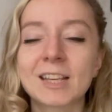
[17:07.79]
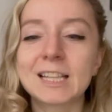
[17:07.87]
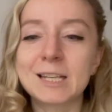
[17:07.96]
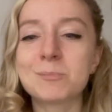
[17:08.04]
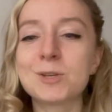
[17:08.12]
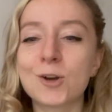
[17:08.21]

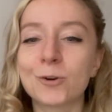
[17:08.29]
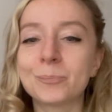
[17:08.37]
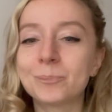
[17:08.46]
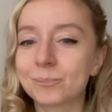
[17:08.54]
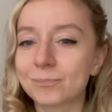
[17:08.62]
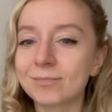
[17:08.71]
Let me know
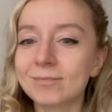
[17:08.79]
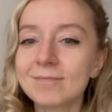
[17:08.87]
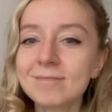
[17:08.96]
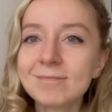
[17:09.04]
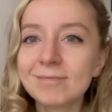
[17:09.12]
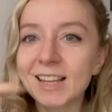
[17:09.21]

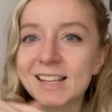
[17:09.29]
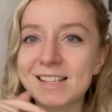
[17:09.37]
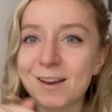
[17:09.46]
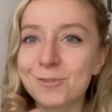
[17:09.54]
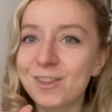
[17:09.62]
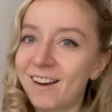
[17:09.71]

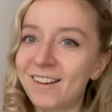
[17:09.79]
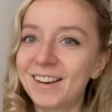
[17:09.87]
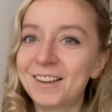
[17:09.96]
down there